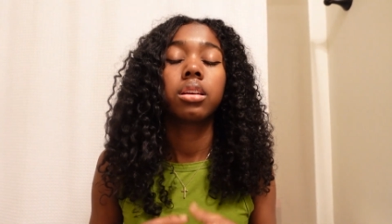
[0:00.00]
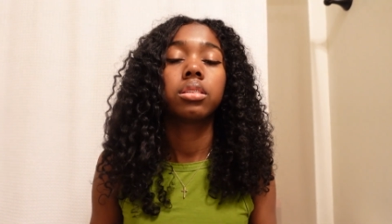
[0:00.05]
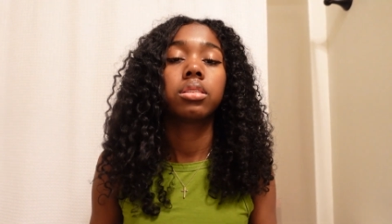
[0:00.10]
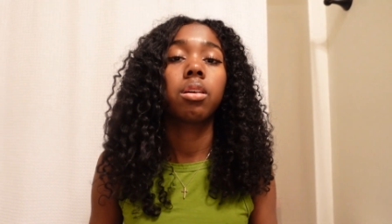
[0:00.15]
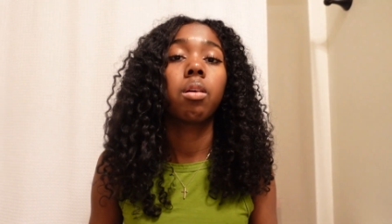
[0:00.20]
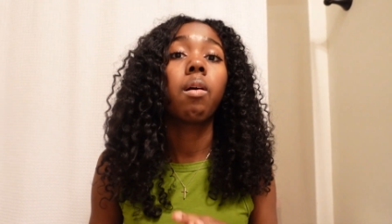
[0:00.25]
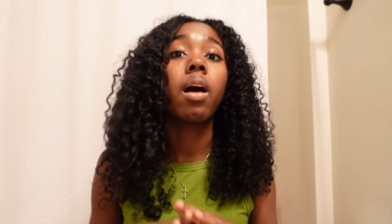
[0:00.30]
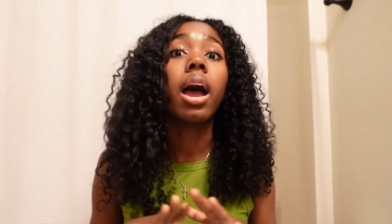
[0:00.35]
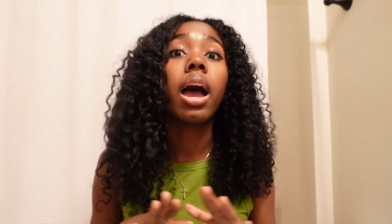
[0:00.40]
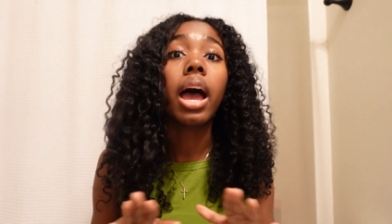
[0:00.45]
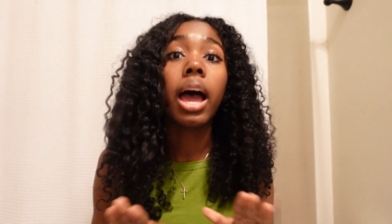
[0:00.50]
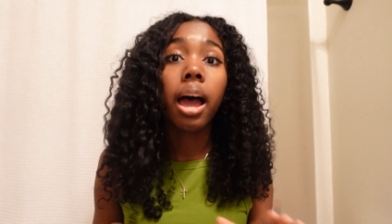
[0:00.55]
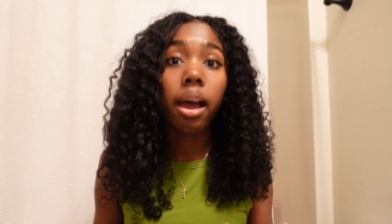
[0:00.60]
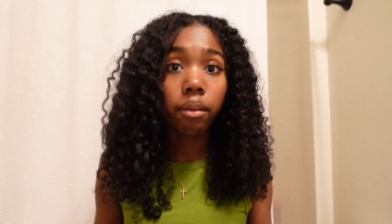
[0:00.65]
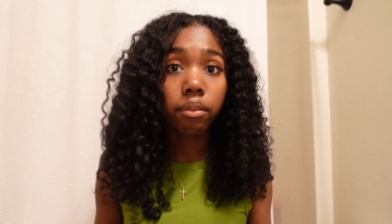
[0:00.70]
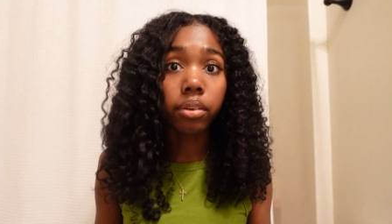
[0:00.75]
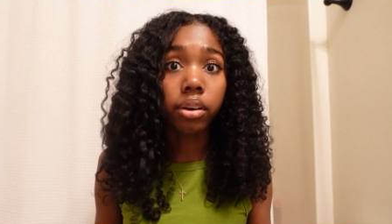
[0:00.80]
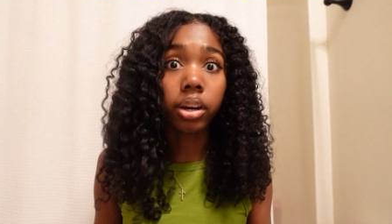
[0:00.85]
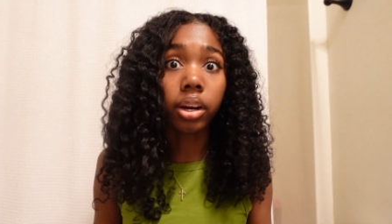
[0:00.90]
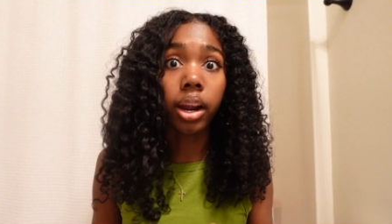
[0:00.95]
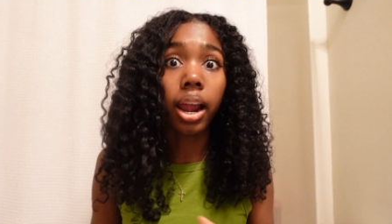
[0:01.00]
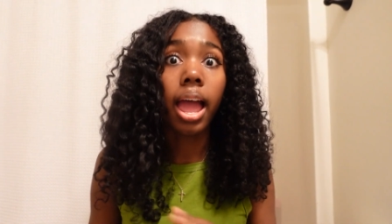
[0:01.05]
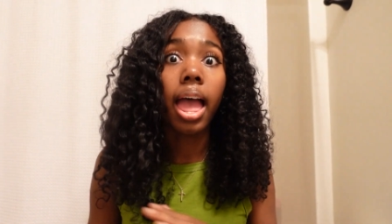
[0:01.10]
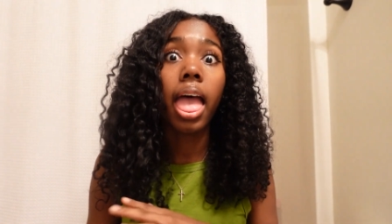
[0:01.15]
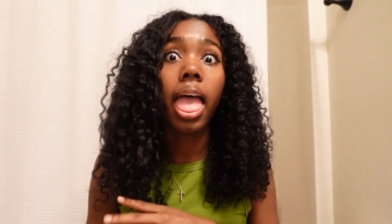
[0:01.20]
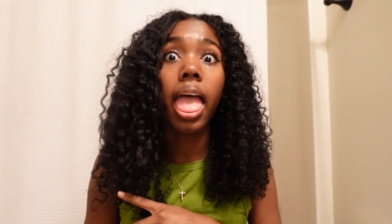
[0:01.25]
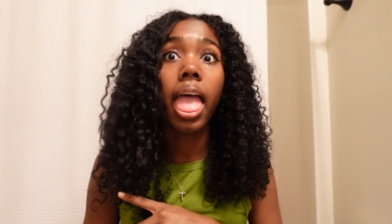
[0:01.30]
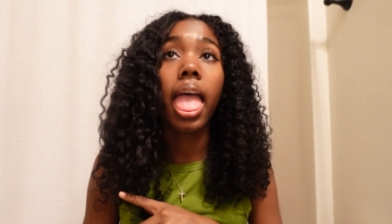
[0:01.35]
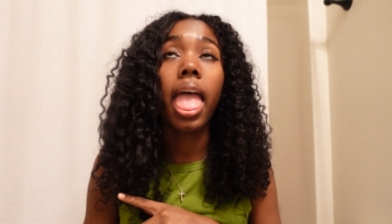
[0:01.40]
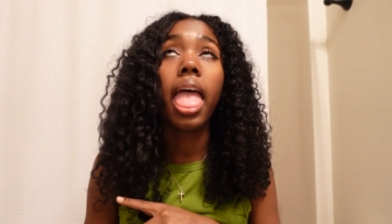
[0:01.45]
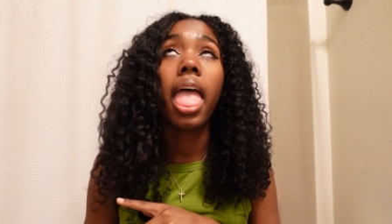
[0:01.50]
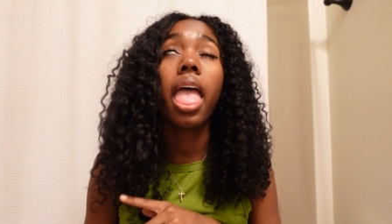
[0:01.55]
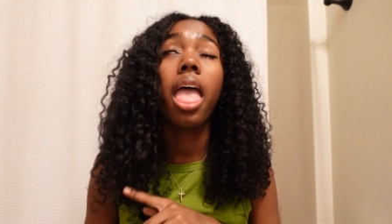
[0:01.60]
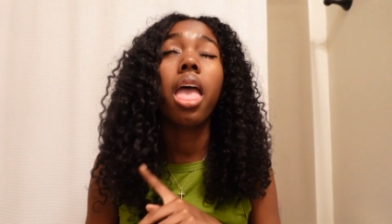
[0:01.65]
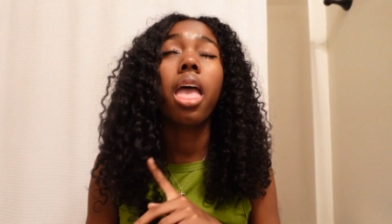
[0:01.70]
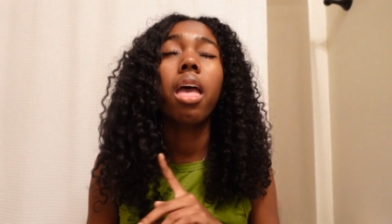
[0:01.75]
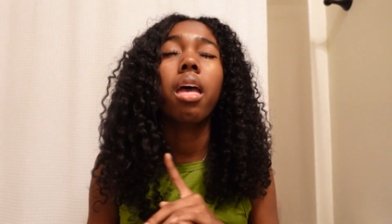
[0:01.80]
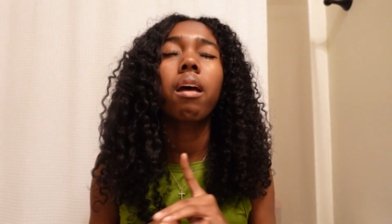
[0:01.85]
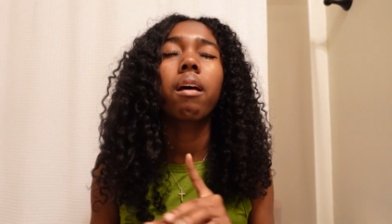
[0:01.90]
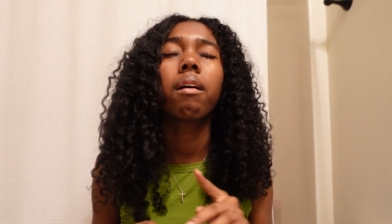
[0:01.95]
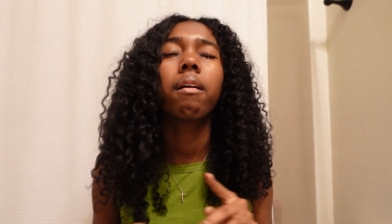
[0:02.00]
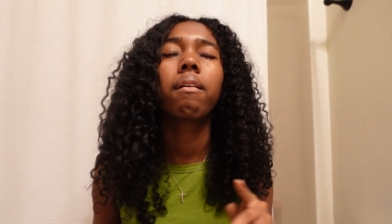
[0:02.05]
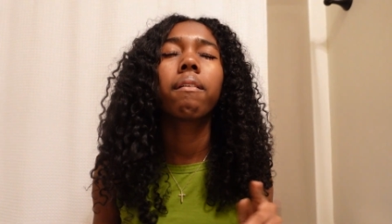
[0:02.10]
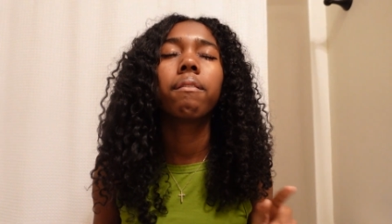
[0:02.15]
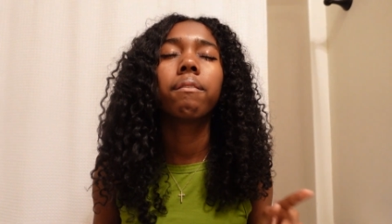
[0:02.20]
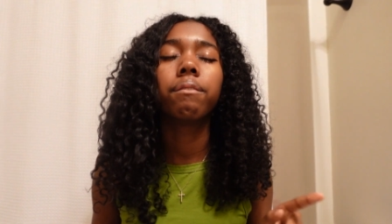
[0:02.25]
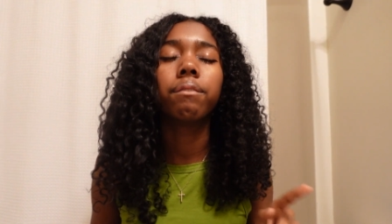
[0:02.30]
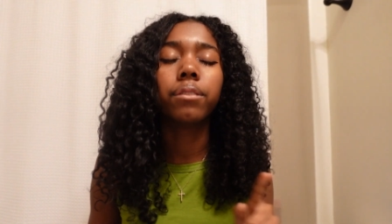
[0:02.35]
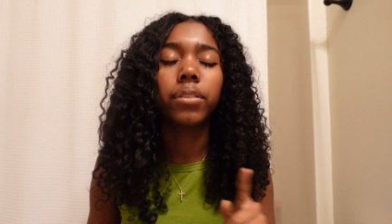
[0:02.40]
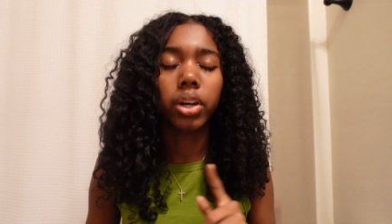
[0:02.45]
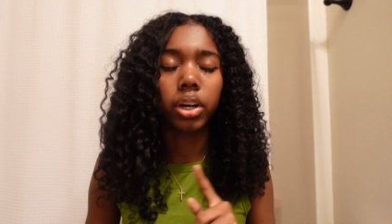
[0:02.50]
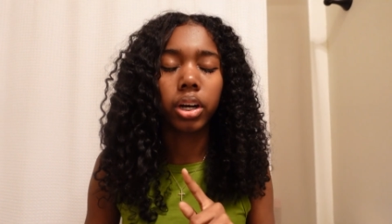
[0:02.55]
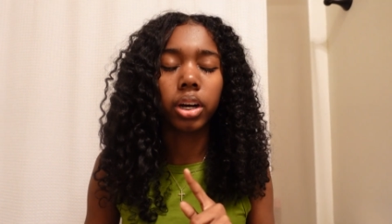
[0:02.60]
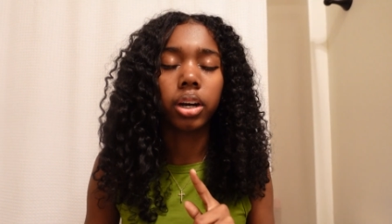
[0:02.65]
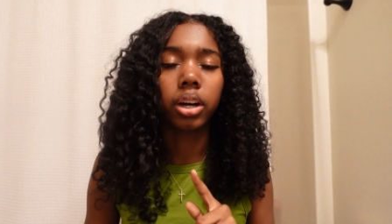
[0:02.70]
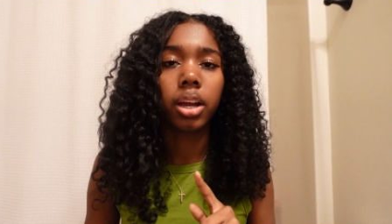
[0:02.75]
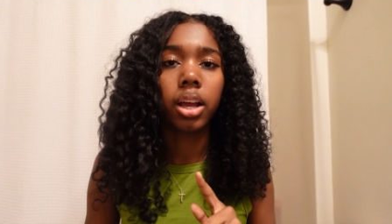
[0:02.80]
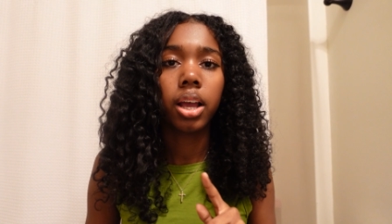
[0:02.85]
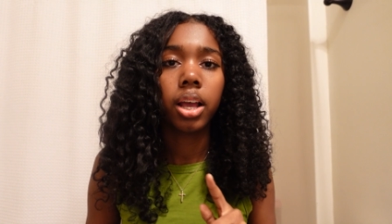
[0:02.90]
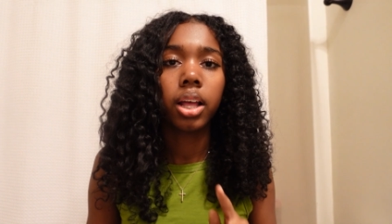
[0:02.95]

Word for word: Don't ever, ever